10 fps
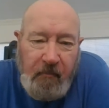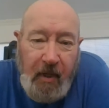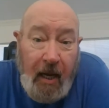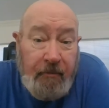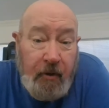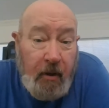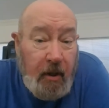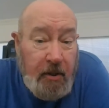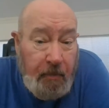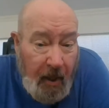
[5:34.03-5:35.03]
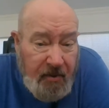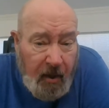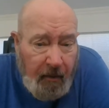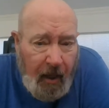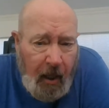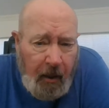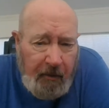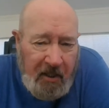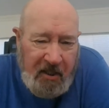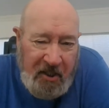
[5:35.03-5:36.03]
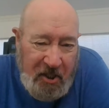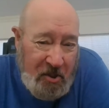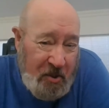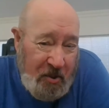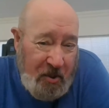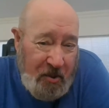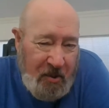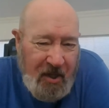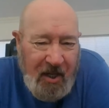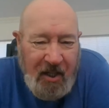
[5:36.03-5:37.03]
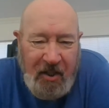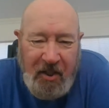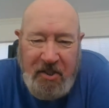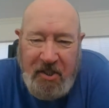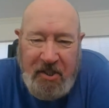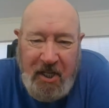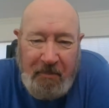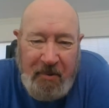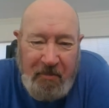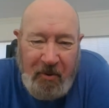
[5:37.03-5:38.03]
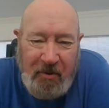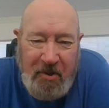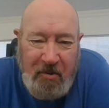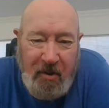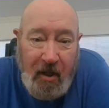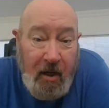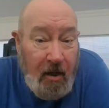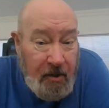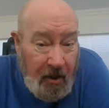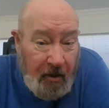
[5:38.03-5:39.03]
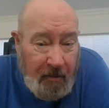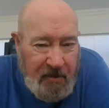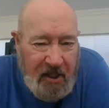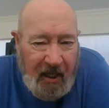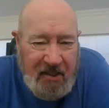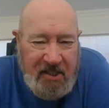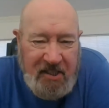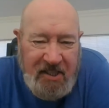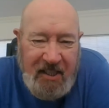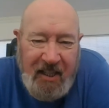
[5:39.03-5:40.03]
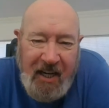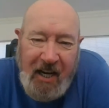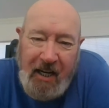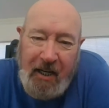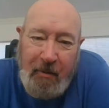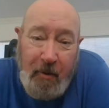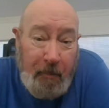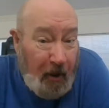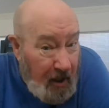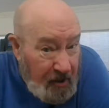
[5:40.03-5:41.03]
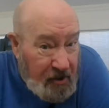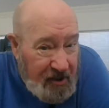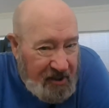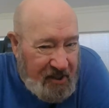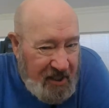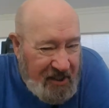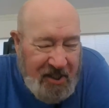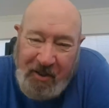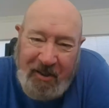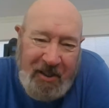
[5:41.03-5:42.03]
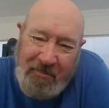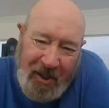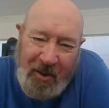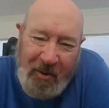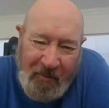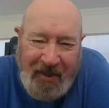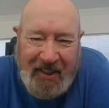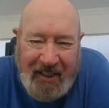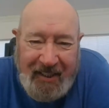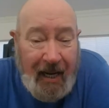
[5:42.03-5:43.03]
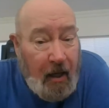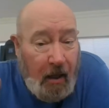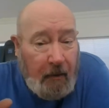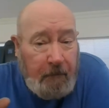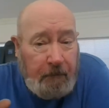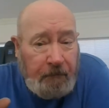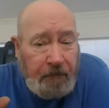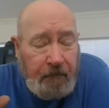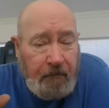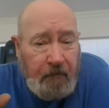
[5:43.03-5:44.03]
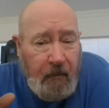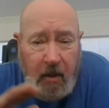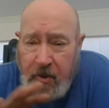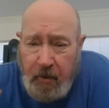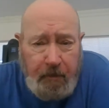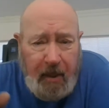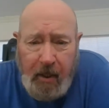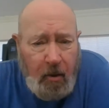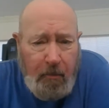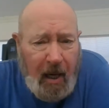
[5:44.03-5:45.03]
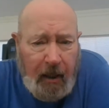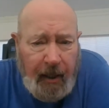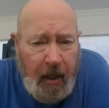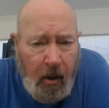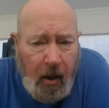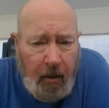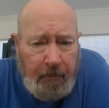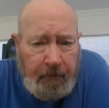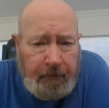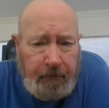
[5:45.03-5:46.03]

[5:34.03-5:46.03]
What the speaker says: after expressing that, you're susceptible to the circumstances and repercussions that's going to come along with it. Now, there should be no bodily harm.